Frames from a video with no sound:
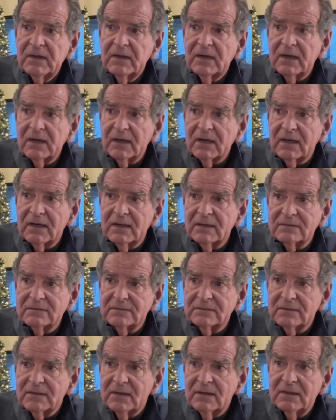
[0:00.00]

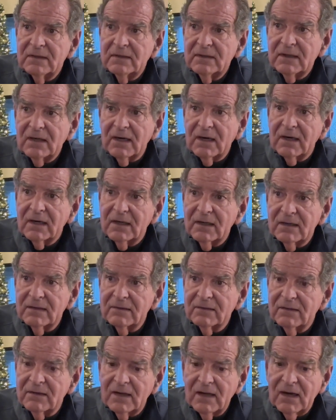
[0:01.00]
Are
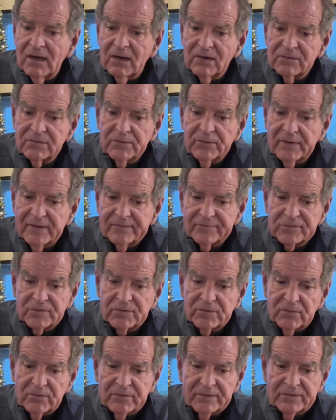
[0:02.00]
you ever
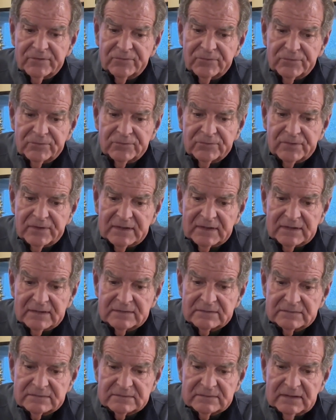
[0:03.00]
going
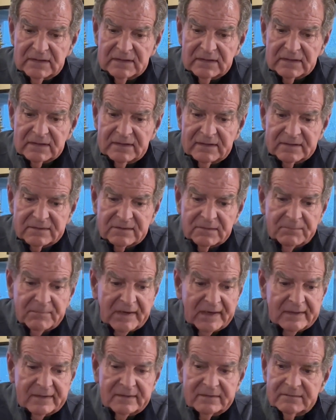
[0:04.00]
to get the
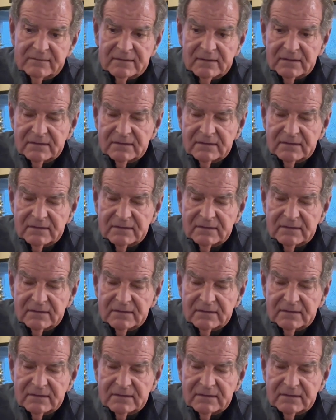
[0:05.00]
money?